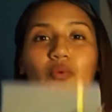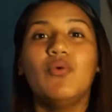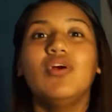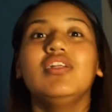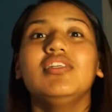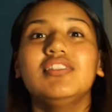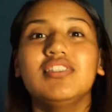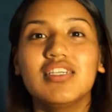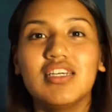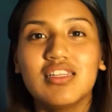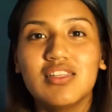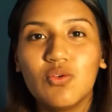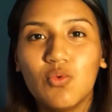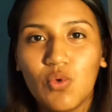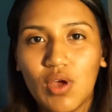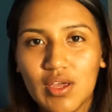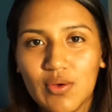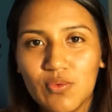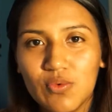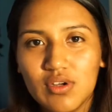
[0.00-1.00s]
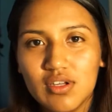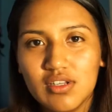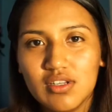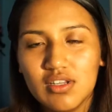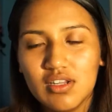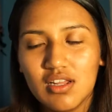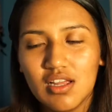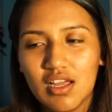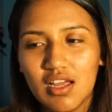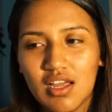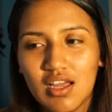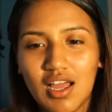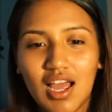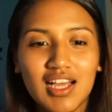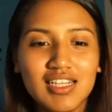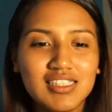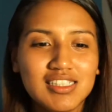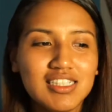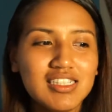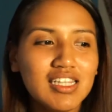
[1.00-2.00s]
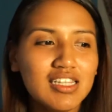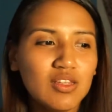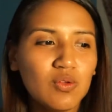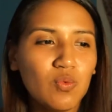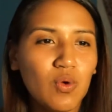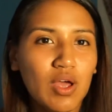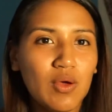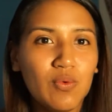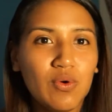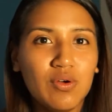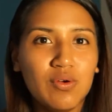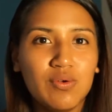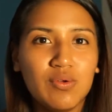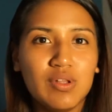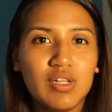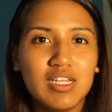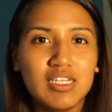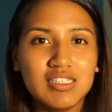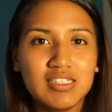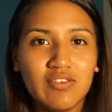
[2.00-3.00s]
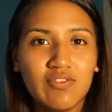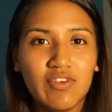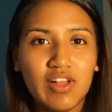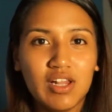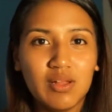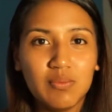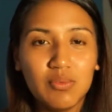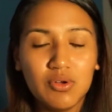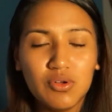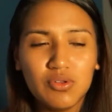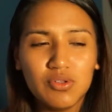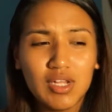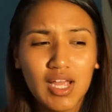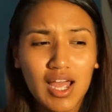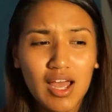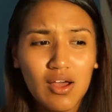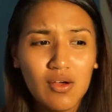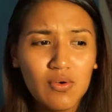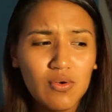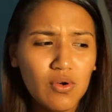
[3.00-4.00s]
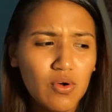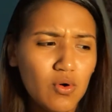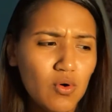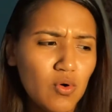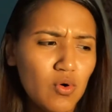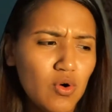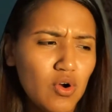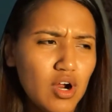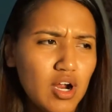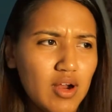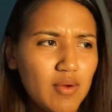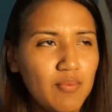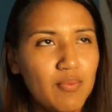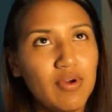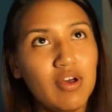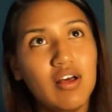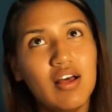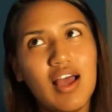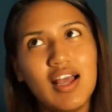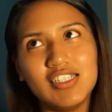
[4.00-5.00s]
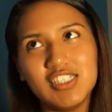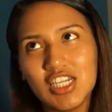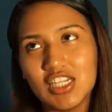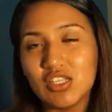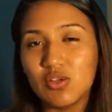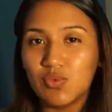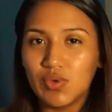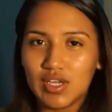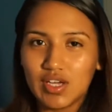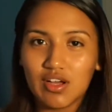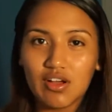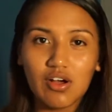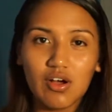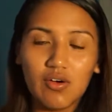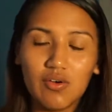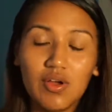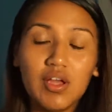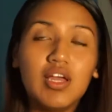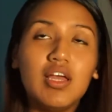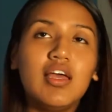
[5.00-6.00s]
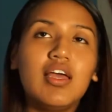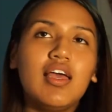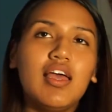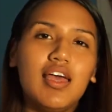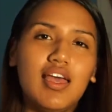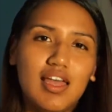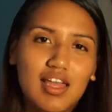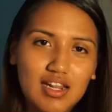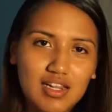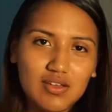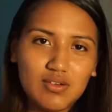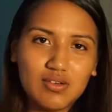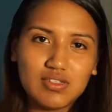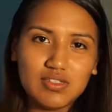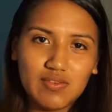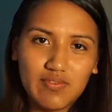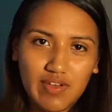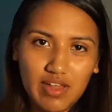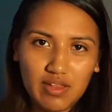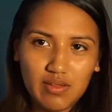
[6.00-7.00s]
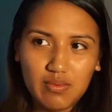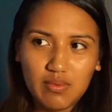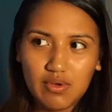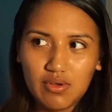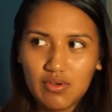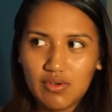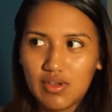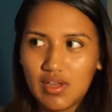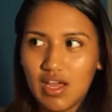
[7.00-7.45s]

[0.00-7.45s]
wanted to get the white one. Uh, I see that the white one is available now, or but I checked a week ago, and it was available.